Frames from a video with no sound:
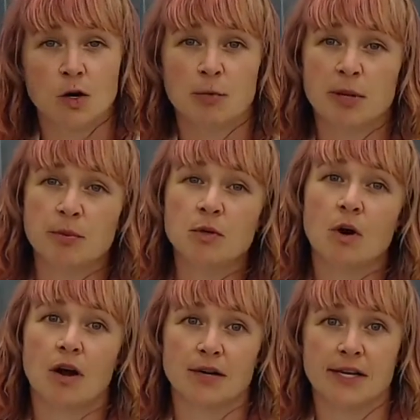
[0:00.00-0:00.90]
or people who
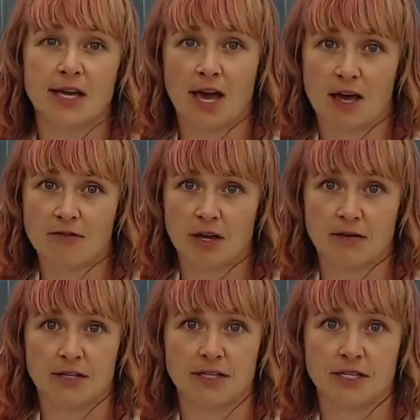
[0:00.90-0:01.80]
already have
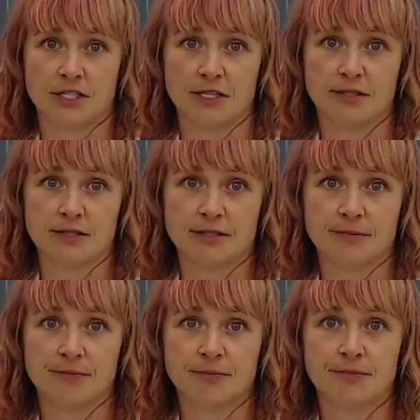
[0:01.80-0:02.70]
health conditions.
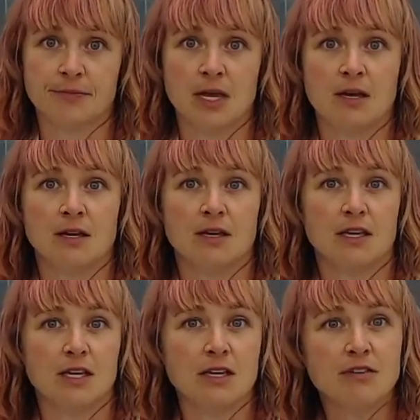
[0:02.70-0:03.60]

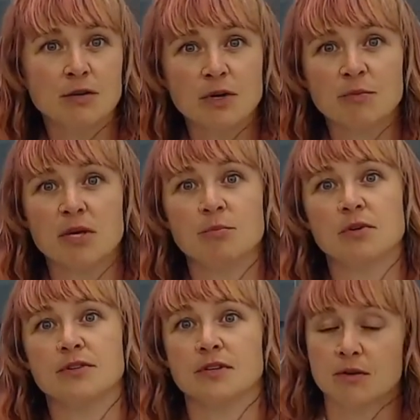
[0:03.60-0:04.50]
Even when people
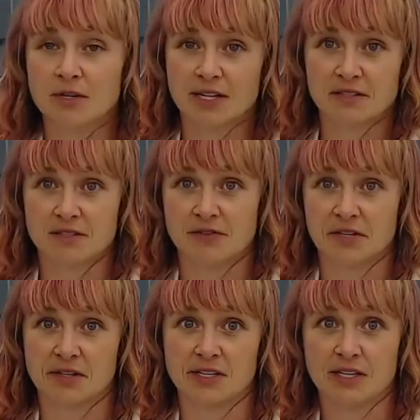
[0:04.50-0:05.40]
don't get
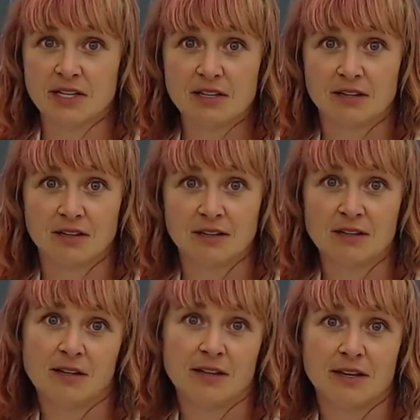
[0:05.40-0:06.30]
severely ill,
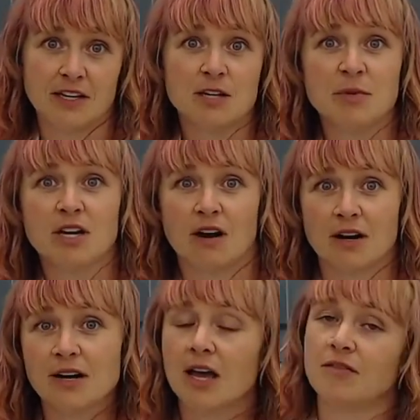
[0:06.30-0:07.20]
it can be
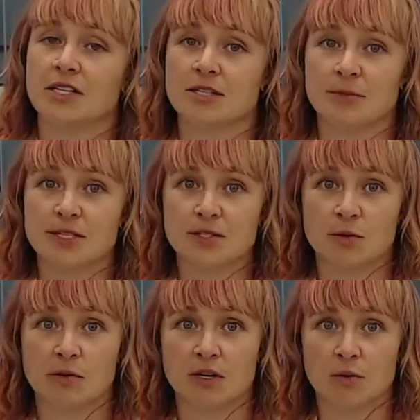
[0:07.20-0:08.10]
hard having to miss
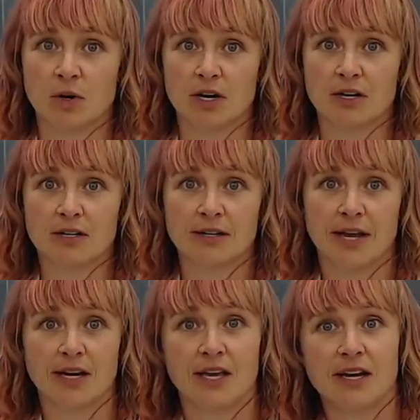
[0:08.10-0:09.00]
school or work,
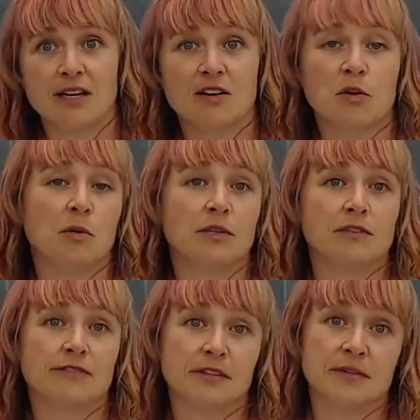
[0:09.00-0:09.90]
and getting a cold or flu